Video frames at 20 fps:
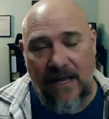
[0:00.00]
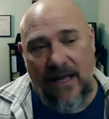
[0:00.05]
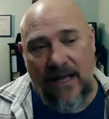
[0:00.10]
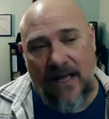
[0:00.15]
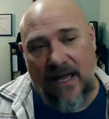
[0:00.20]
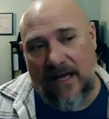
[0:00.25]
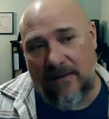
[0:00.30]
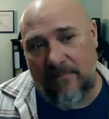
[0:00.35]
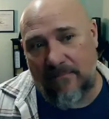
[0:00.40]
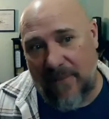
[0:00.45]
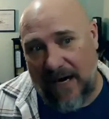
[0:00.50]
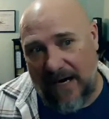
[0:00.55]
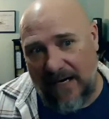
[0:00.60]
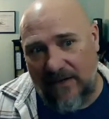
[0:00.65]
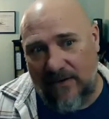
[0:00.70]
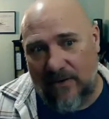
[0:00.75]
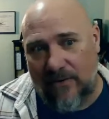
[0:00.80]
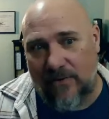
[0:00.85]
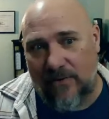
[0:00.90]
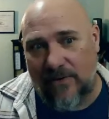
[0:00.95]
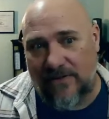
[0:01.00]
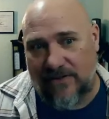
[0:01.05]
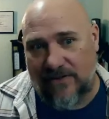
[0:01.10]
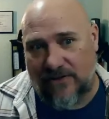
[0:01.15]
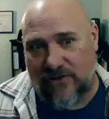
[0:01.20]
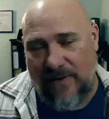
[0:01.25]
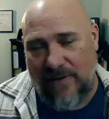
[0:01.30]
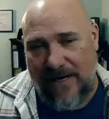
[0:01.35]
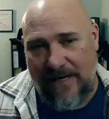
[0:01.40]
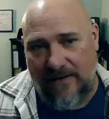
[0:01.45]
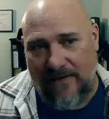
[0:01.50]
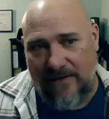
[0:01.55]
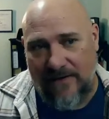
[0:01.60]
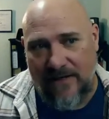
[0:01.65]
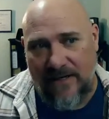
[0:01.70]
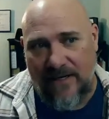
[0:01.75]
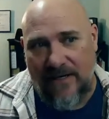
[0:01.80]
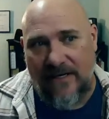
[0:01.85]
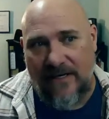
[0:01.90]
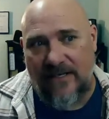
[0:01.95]
And my goal as a trainer
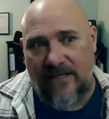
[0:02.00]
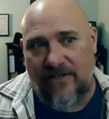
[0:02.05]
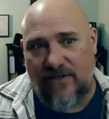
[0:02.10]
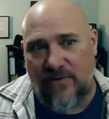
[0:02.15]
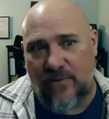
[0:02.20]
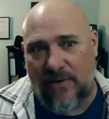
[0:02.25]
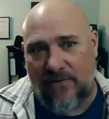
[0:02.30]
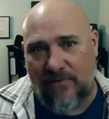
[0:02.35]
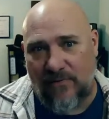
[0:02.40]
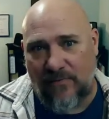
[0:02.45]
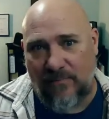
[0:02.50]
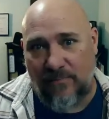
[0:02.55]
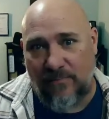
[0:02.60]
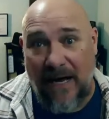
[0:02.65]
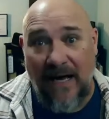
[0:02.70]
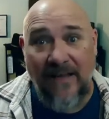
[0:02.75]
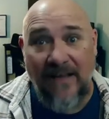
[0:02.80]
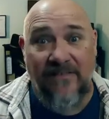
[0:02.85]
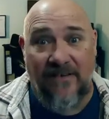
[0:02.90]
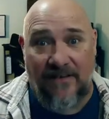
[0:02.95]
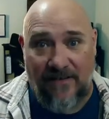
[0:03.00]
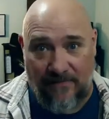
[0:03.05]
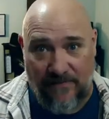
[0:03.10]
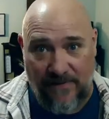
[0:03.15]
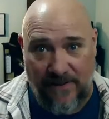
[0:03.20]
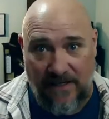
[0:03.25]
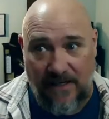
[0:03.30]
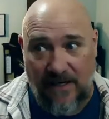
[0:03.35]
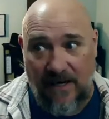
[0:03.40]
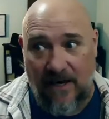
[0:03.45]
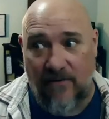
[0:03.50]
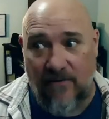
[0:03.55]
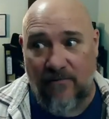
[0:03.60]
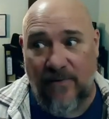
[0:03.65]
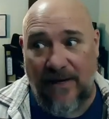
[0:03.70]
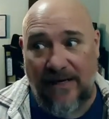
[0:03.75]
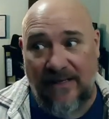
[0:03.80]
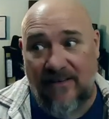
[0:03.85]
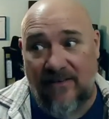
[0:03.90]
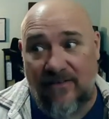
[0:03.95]
is to positively
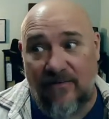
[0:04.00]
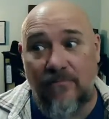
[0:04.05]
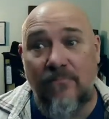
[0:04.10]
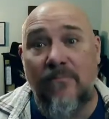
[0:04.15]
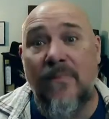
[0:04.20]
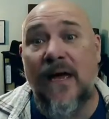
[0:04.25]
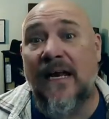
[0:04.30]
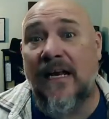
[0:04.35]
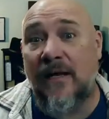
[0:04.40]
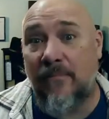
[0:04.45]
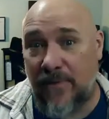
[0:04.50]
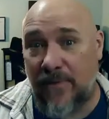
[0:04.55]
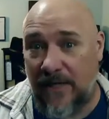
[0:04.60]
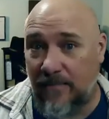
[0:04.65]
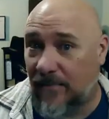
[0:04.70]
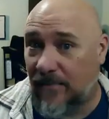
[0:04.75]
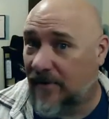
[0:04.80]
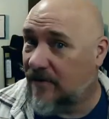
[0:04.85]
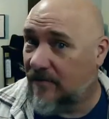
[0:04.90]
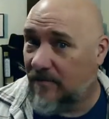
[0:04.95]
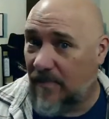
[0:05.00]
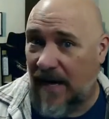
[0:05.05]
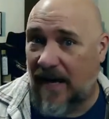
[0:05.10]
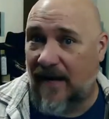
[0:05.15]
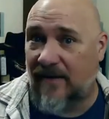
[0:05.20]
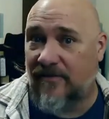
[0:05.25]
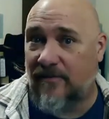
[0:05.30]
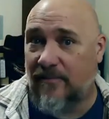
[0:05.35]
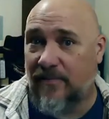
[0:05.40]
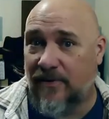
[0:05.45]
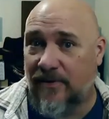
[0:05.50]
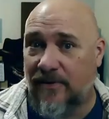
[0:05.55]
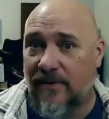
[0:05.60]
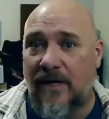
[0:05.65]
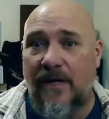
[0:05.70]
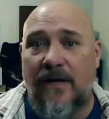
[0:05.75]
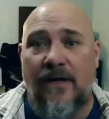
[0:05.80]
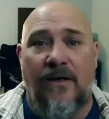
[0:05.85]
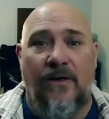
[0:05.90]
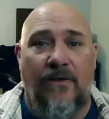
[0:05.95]
affect as many people as possible
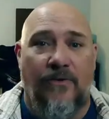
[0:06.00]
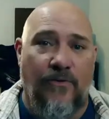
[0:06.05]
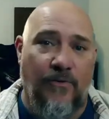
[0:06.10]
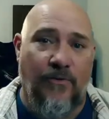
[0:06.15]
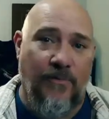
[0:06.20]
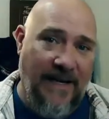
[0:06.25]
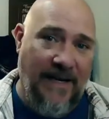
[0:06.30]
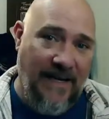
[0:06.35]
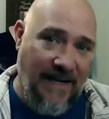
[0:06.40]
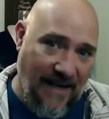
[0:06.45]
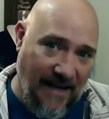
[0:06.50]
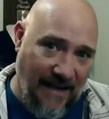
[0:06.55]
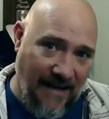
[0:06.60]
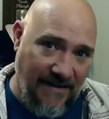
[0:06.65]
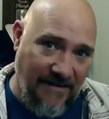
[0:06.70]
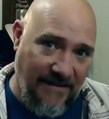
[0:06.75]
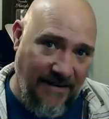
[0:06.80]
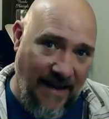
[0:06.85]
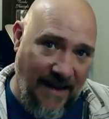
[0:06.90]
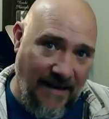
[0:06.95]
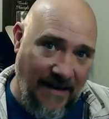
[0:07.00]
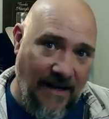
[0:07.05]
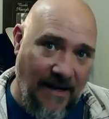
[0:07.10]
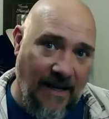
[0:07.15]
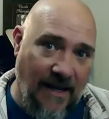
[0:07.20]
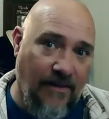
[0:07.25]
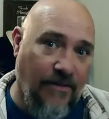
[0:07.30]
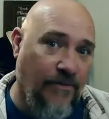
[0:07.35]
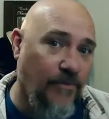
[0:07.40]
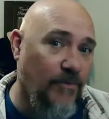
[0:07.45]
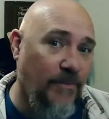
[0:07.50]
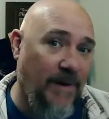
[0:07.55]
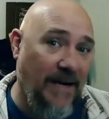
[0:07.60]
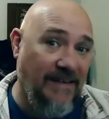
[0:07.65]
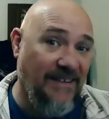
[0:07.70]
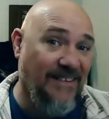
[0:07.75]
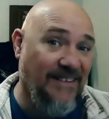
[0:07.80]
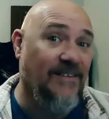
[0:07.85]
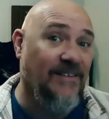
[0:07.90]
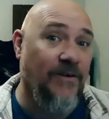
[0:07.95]
through my content and through my
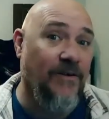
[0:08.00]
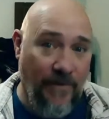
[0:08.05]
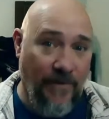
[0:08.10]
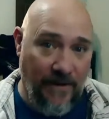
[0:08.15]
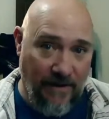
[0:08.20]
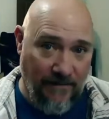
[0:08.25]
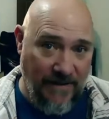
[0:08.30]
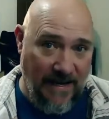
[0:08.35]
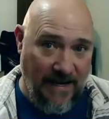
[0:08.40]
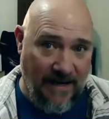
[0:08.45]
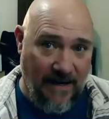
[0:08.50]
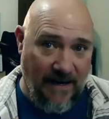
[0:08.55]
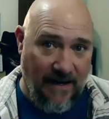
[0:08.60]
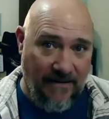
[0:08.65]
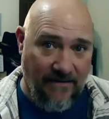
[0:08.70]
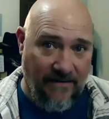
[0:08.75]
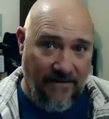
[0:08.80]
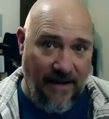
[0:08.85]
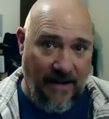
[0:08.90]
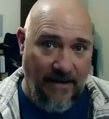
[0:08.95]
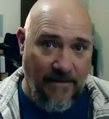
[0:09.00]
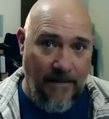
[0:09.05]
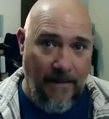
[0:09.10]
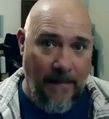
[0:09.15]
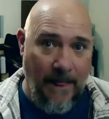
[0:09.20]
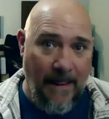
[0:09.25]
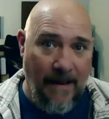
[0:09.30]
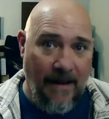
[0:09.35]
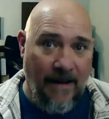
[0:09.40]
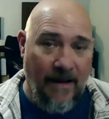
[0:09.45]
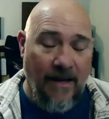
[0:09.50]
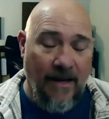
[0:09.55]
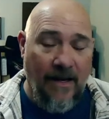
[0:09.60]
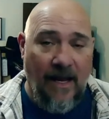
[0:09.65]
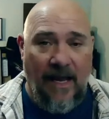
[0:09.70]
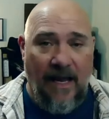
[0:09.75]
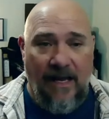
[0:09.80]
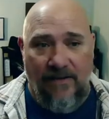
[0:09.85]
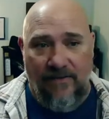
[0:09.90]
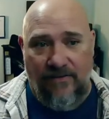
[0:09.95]
delivery of that content.
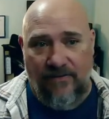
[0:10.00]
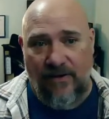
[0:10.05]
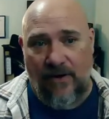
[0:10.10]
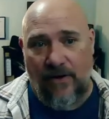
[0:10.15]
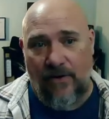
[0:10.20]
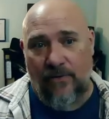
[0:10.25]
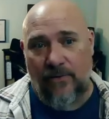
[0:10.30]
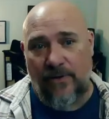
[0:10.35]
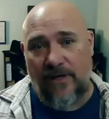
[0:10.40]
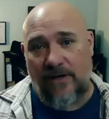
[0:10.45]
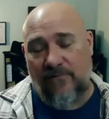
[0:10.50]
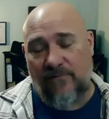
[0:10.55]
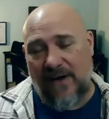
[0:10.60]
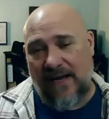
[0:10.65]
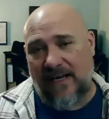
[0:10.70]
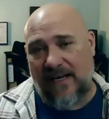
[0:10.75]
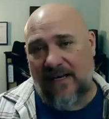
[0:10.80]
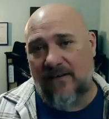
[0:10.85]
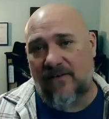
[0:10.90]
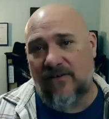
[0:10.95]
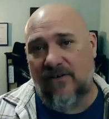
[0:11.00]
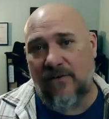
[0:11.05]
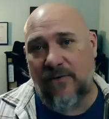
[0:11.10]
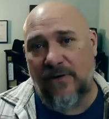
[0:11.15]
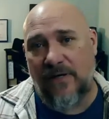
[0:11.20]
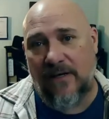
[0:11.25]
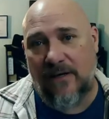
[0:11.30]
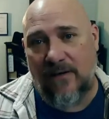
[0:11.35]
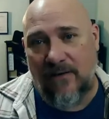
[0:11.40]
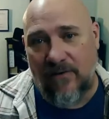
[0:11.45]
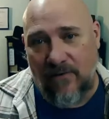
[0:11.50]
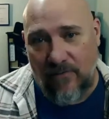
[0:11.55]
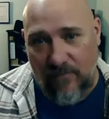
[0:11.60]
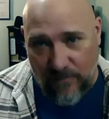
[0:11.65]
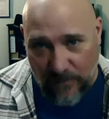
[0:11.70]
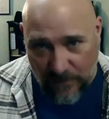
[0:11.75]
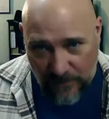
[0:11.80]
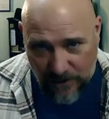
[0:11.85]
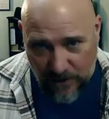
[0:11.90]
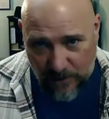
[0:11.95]
And so if I can do it
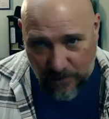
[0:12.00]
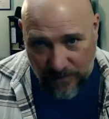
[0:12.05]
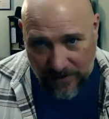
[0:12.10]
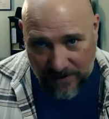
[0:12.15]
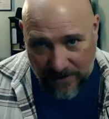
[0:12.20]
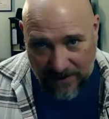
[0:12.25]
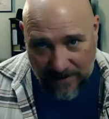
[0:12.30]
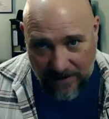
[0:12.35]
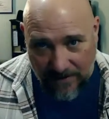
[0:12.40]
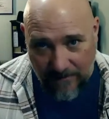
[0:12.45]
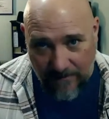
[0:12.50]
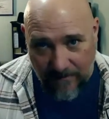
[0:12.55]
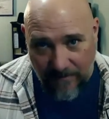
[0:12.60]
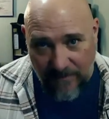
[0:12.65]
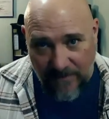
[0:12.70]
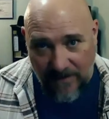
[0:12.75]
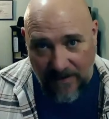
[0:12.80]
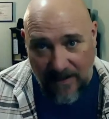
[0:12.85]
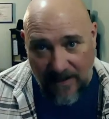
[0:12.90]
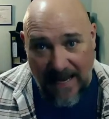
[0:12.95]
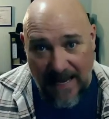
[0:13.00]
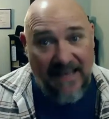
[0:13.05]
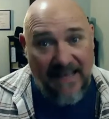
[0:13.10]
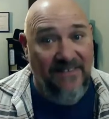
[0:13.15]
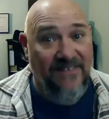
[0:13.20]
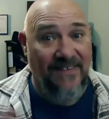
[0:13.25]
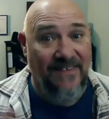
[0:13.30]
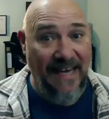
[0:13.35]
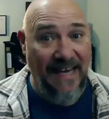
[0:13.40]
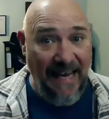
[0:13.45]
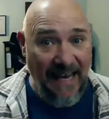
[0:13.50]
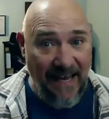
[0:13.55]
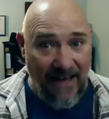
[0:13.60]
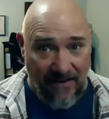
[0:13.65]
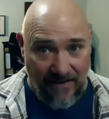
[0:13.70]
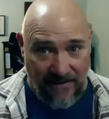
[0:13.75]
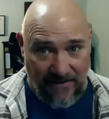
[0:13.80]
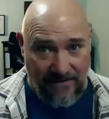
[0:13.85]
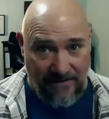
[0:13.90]
virtually at scale,